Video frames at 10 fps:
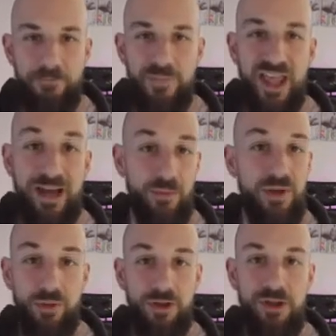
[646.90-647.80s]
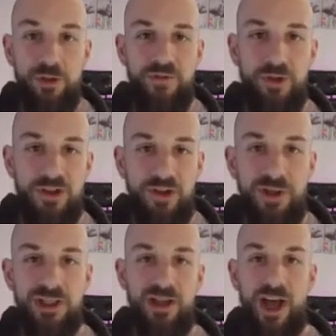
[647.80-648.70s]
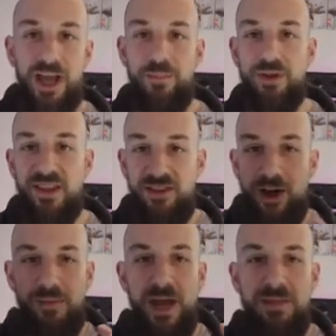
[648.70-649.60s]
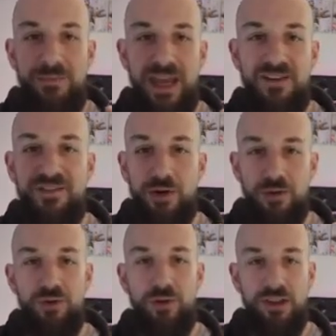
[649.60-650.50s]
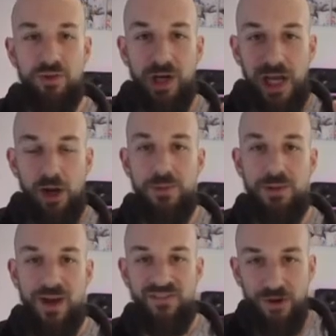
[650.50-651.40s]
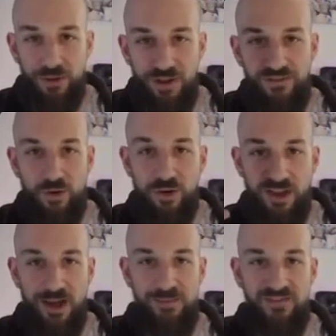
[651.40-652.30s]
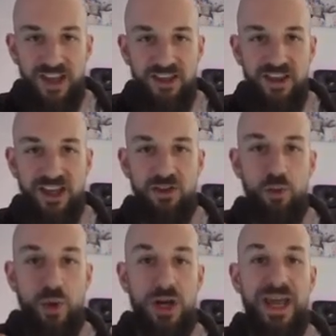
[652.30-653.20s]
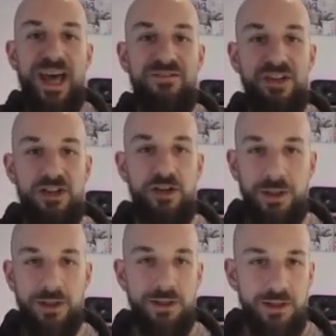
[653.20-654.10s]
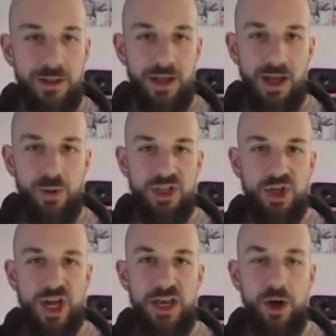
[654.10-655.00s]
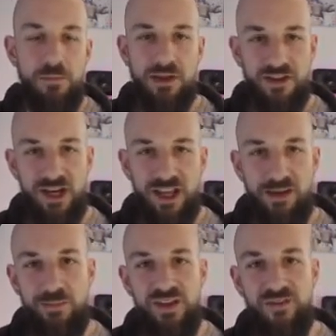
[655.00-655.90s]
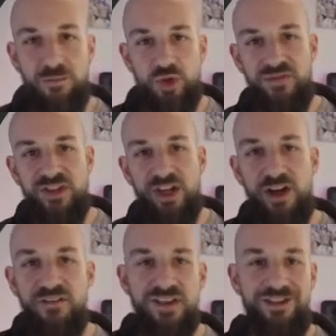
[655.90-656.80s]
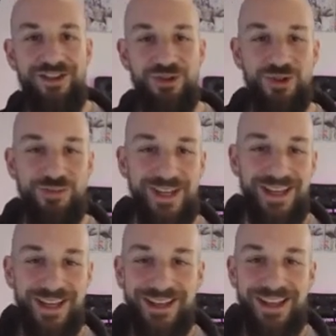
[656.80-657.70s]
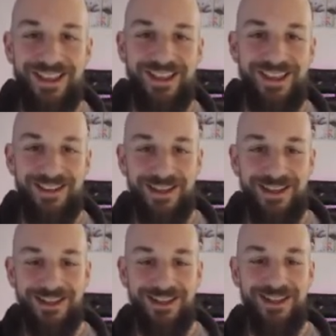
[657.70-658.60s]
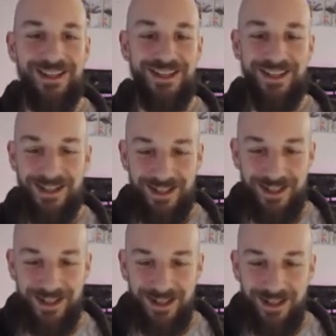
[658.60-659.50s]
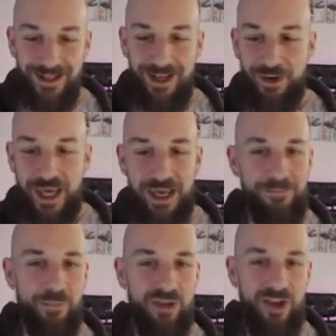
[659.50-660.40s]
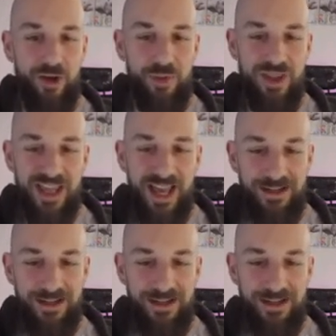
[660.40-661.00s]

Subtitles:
that'll be really useful too. I put this on my main phone screen, so when I open my phone, the first thing I'm facing is what I have to do, which I hope is going to keep me from drifting off into social media as easily. Okay, so with that,